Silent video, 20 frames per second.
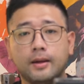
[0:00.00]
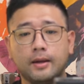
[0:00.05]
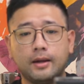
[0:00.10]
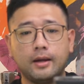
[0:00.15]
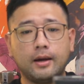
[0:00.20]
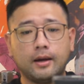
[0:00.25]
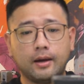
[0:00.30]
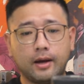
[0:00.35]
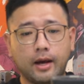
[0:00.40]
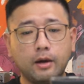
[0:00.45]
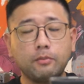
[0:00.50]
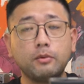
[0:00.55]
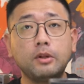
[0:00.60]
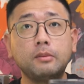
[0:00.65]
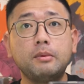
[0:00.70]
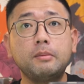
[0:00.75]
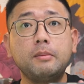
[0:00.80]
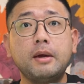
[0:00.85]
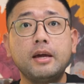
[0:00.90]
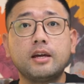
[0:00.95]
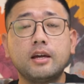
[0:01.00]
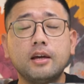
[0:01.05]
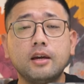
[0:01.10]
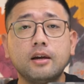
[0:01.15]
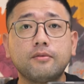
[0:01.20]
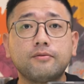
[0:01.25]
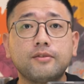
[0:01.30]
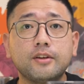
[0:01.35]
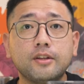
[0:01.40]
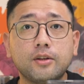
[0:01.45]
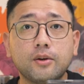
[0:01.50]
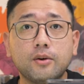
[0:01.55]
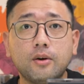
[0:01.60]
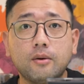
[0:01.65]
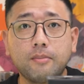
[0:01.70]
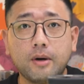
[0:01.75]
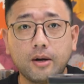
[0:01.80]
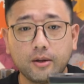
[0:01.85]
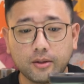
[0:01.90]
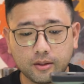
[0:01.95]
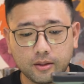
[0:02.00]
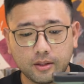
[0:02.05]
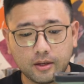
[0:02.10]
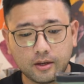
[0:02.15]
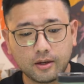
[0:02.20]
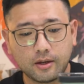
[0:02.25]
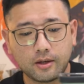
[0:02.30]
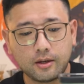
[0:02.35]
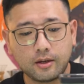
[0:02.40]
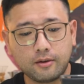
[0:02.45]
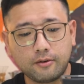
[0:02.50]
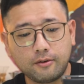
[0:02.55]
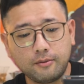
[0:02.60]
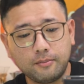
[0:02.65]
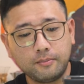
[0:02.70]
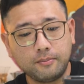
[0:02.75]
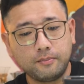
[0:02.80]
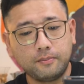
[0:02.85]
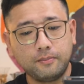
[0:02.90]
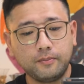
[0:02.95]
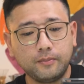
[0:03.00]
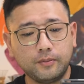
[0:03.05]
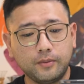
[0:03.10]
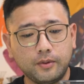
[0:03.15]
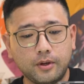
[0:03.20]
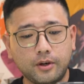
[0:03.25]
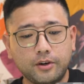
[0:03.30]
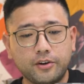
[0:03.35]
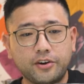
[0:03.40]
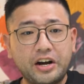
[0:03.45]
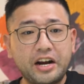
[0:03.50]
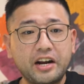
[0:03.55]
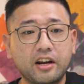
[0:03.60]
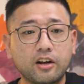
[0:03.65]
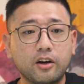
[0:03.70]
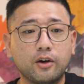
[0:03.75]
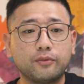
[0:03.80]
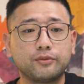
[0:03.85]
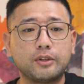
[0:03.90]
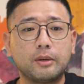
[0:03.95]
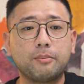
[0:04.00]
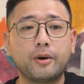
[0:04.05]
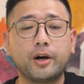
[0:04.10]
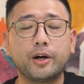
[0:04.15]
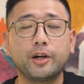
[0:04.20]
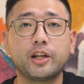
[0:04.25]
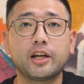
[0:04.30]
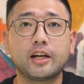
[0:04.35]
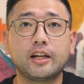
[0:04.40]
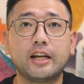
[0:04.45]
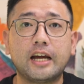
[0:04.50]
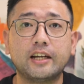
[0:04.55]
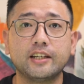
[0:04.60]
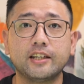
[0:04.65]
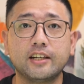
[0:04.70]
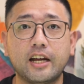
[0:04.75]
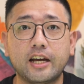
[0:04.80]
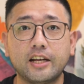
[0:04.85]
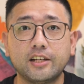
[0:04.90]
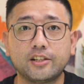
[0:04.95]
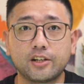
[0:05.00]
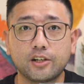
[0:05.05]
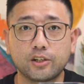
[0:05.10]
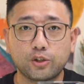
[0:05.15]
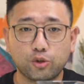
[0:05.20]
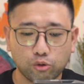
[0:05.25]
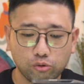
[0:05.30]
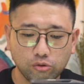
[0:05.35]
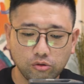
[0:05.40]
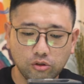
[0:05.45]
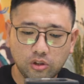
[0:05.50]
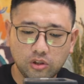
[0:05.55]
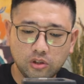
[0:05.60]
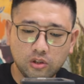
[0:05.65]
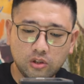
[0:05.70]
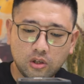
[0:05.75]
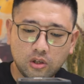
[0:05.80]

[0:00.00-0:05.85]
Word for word: Yeah, I will be making a video about the rig of the particle analyzer soon.